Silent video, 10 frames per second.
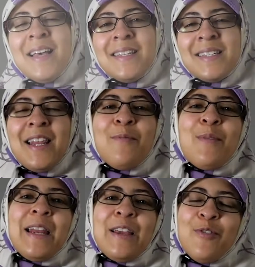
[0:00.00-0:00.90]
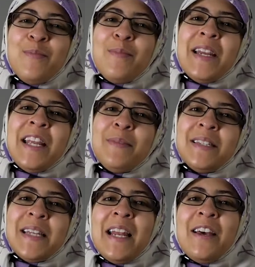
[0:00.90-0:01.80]
Assalamu alaikum. My name
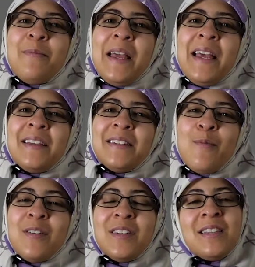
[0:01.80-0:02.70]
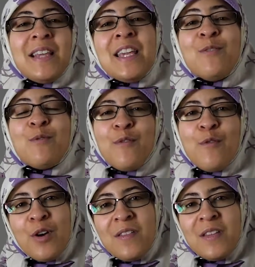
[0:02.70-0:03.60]
is Zainab, and I want to thank you for
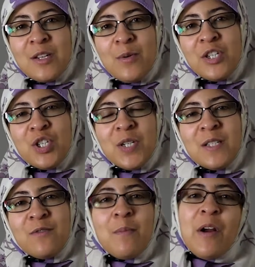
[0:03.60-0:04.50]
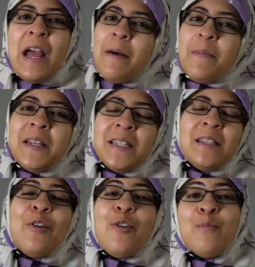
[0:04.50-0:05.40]
forwarding these questions from our Happiness in
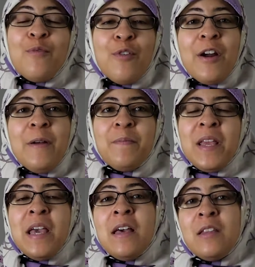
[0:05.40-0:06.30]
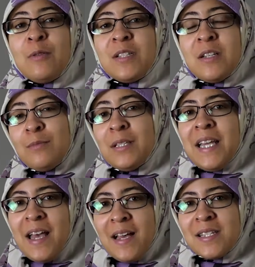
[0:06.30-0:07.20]
the Home forum. There are some
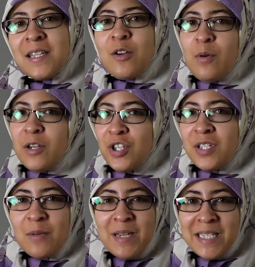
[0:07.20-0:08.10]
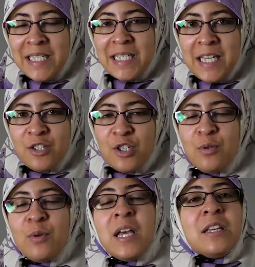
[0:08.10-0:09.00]
really excellent questions that we didn't get
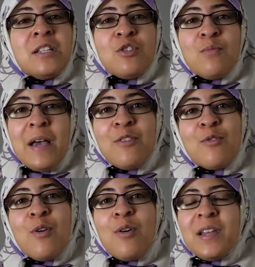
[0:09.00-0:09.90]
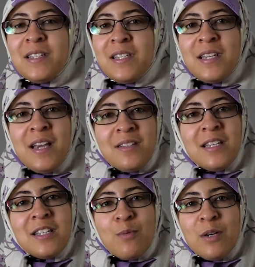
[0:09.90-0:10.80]
to, so my goal is to get to
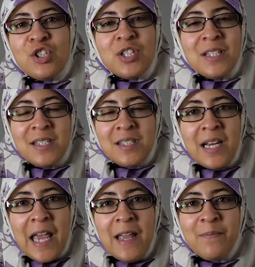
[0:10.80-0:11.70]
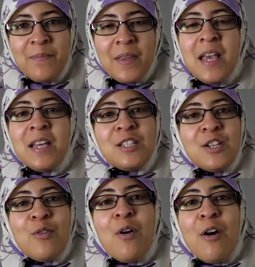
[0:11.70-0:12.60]
these questions today.
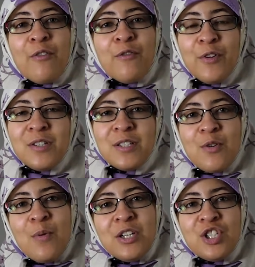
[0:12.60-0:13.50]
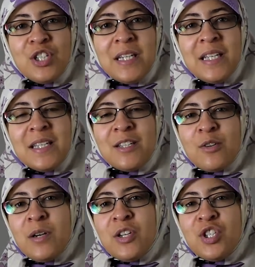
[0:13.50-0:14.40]
So, our first question is the
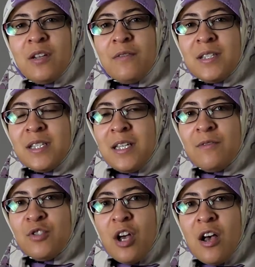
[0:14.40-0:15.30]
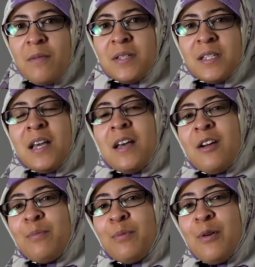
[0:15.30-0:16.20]
question of Steve Jobs'
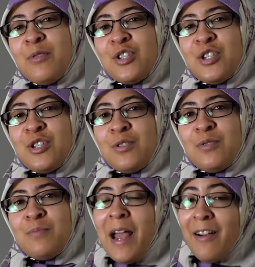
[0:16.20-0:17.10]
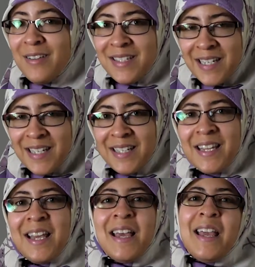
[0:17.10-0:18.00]
approach to parenting
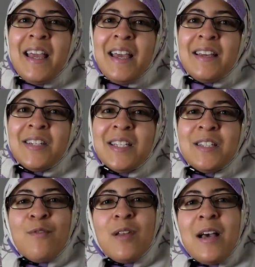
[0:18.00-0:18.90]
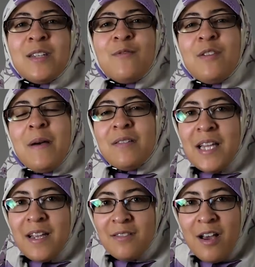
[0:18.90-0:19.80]
and his philosophy about
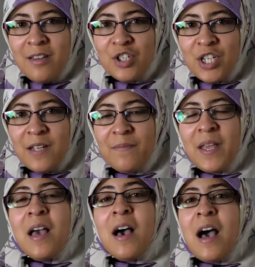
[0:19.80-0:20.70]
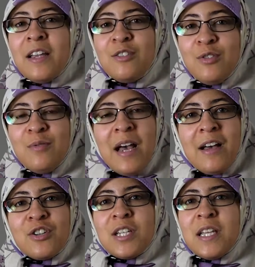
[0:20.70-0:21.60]
technology. I do
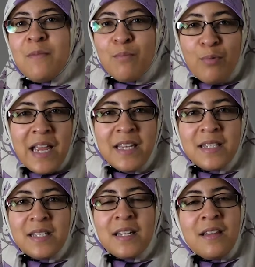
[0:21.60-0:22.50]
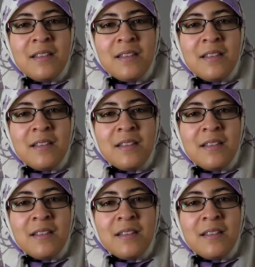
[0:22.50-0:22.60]
actually embrace